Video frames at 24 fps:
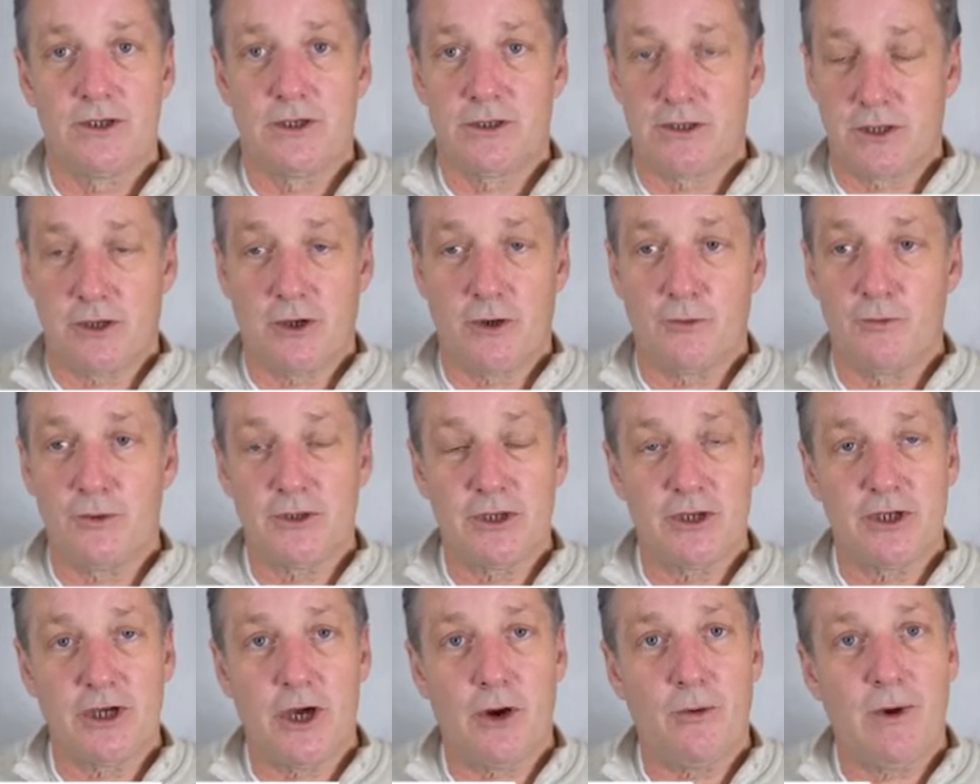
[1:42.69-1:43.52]
Just, I
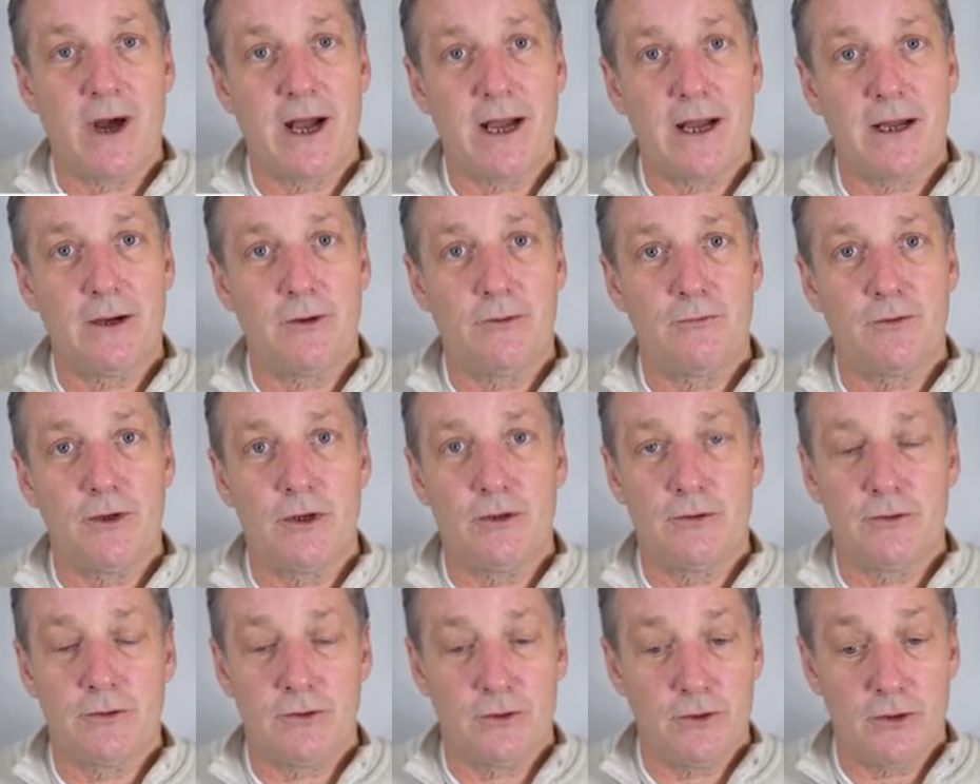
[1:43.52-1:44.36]
wouldn't go out,
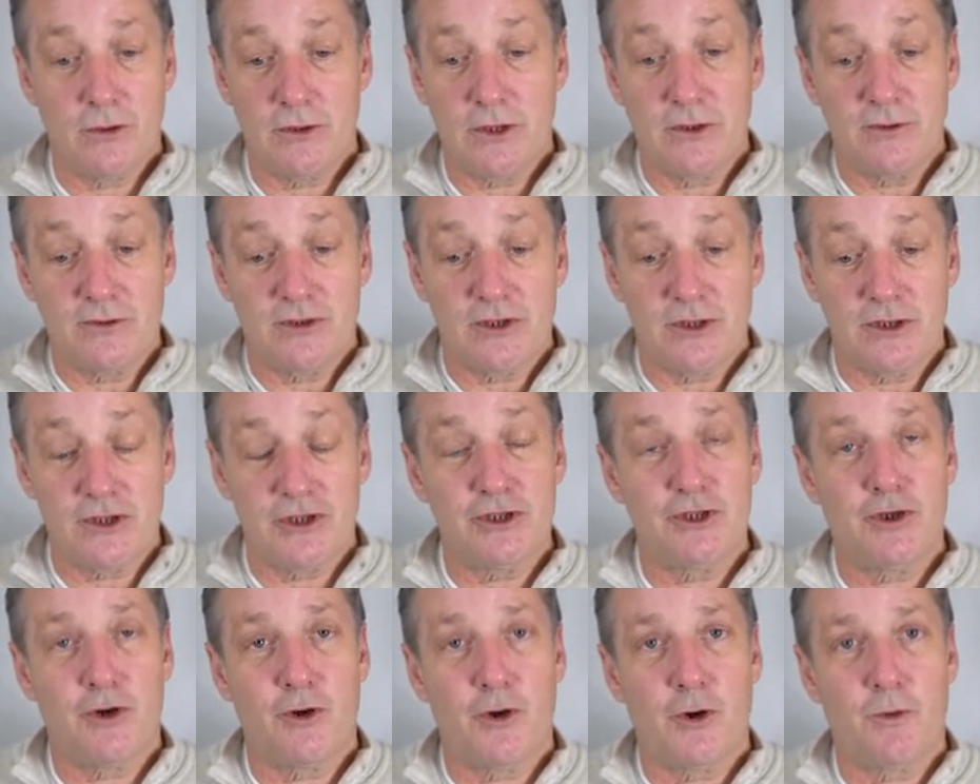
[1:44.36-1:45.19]
no going to the
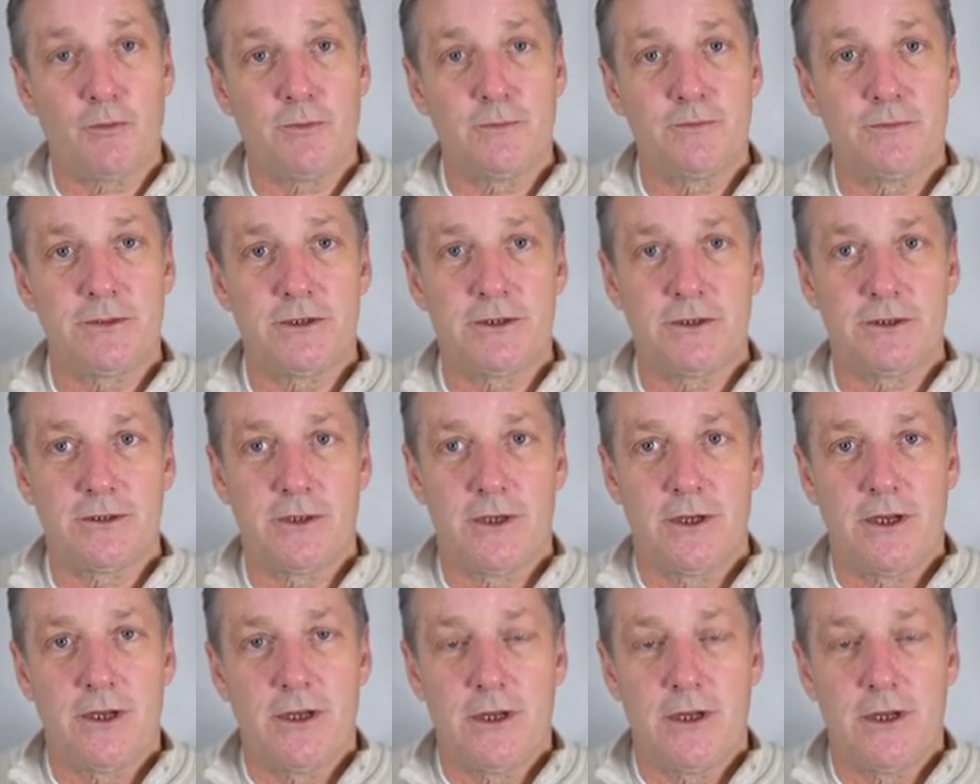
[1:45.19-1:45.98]
shops.